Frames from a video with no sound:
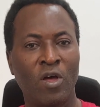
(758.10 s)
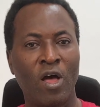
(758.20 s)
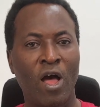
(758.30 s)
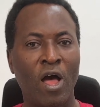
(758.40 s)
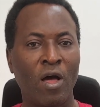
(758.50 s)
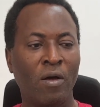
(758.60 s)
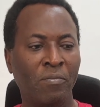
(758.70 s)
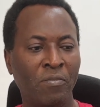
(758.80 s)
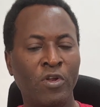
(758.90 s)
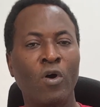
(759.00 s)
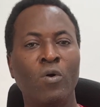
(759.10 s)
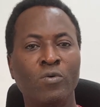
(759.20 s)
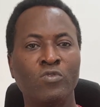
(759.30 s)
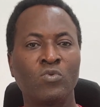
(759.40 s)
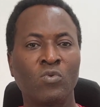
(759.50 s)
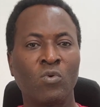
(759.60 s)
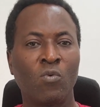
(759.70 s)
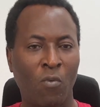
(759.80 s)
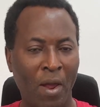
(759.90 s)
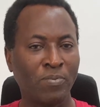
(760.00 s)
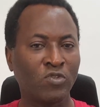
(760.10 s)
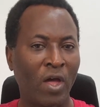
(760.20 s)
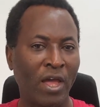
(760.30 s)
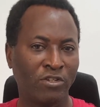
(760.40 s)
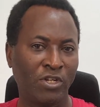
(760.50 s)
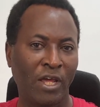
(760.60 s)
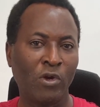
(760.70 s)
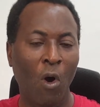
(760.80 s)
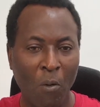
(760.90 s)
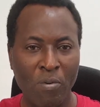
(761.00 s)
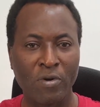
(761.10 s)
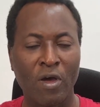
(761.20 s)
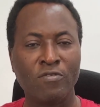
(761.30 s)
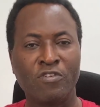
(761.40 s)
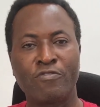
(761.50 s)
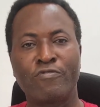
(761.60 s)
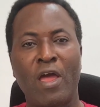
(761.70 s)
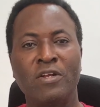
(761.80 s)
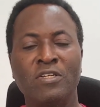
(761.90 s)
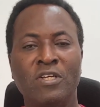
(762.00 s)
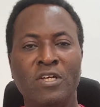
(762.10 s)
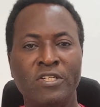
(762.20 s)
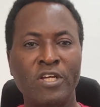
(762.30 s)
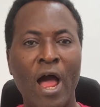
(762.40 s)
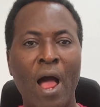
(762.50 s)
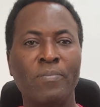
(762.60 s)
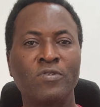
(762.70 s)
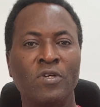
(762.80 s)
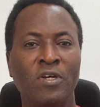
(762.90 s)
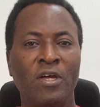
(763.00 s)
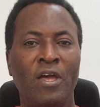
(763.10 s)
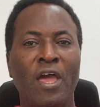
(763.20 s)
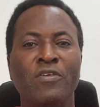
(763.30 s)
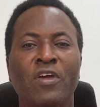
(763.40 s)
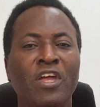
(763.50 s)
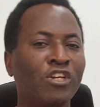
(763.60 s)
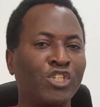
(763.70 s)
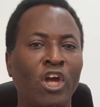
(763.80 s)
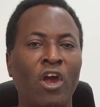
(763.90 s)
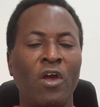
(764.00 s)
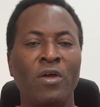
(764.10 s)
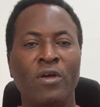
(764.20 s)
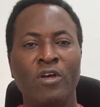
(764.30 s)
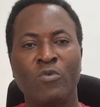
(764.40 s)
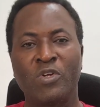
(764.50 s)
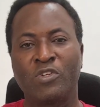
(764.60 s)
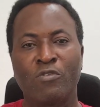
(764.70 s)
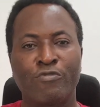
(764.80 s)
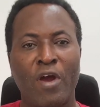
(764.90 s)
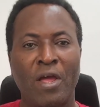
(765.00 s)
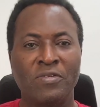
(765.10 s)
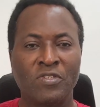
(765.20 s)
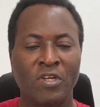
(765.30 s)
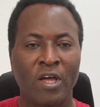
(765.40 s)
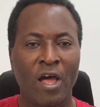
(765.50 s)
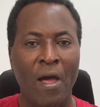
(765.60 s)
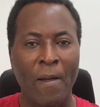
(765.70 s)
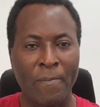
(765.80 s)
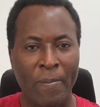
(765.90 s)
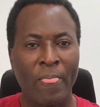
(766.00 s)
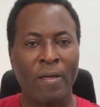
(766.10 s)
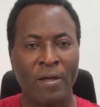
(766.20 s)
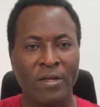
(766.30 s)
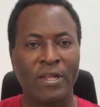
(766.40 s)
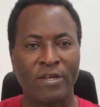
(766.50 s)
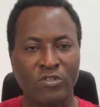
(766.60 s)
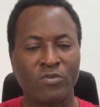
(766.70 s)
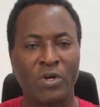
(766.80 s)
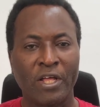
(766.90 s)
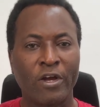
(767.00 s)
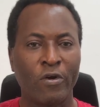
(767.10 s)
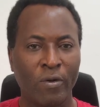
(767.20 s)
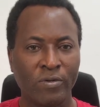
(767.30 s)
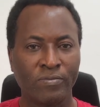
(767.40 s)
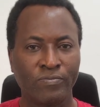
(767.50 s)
those websites that you open on different tabs, and you can share with your friends. That's really cool.